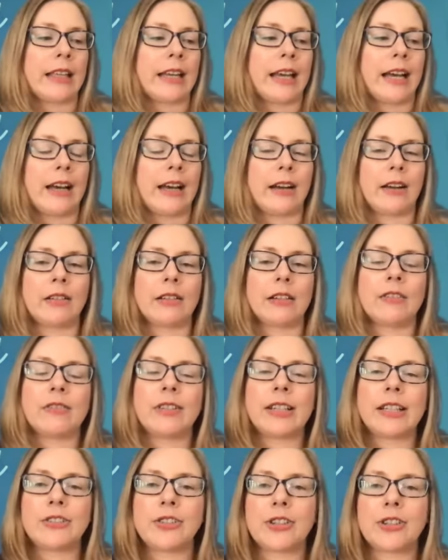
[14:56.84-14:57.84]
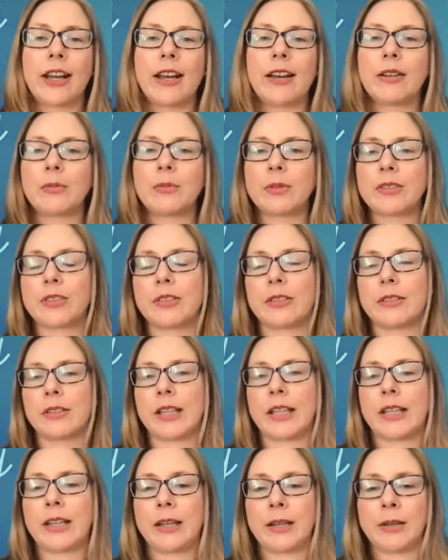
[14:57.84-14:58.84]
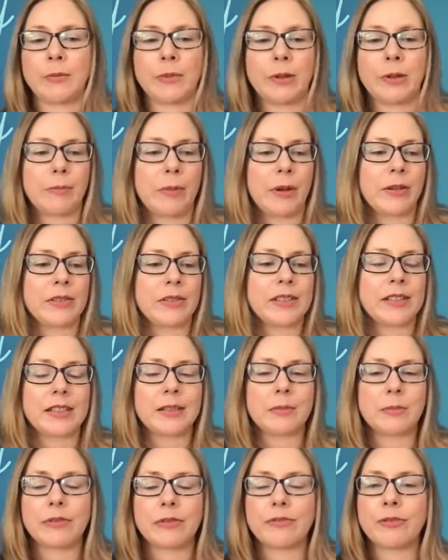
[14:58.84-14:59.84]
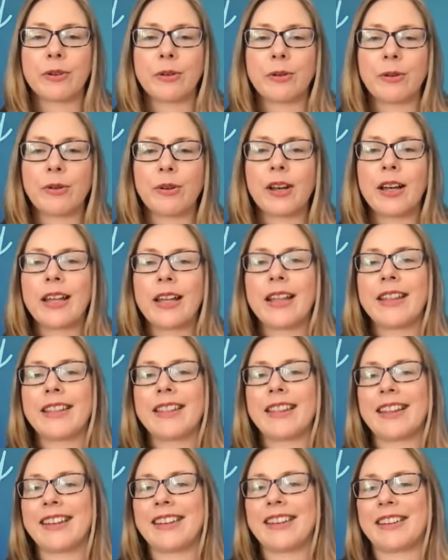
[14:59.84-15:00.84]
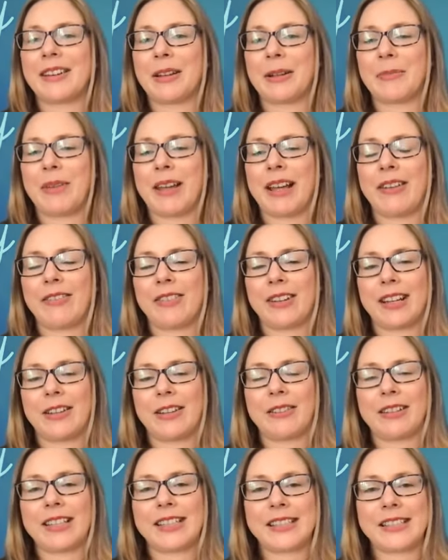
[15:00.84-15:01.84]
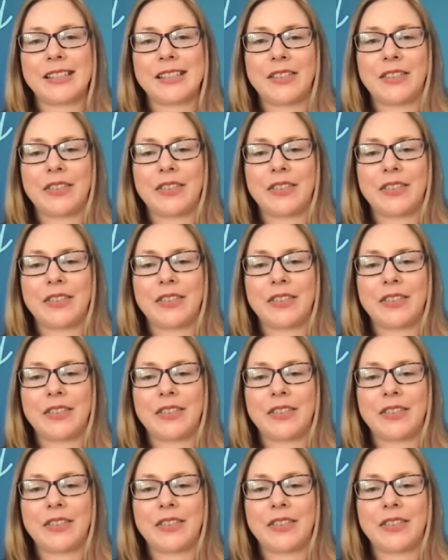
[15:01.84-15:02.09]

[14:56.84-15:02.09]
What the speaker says: our lovely chat, which we posted before, then have a little listen of